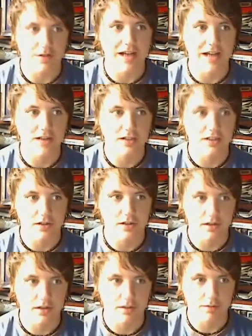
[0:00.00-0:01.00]
And
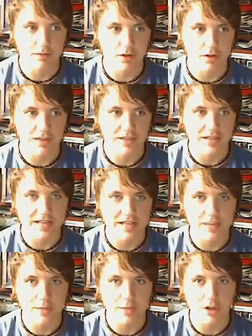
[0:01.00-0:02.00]
um, on the
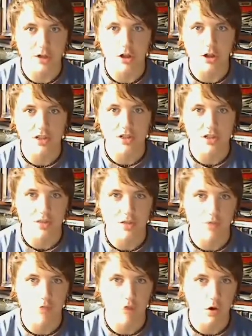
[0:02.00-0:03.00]
second day, we got lost in
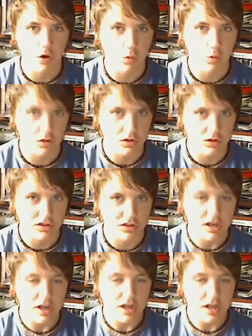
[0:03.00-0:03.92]
the wrong woods